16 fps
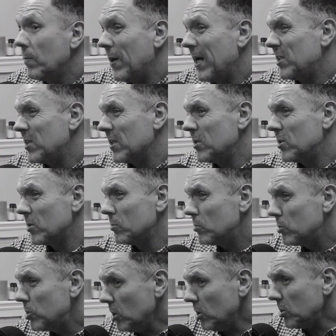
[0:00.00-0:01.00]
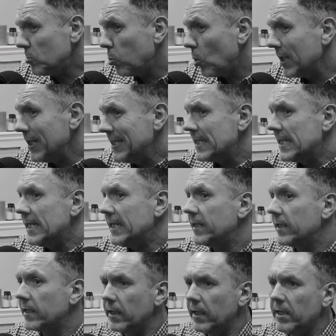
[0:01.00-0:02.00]
We basically do just what is
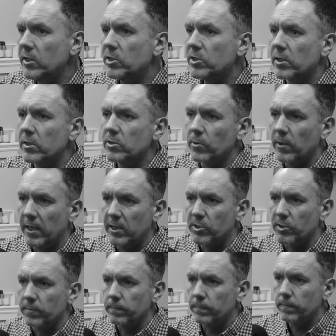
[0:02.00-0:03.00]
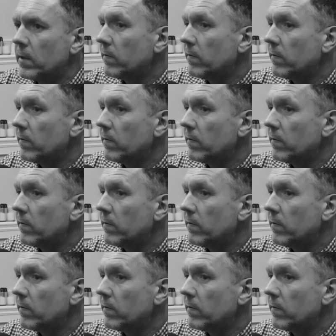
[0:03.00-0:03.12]
needed in each situation.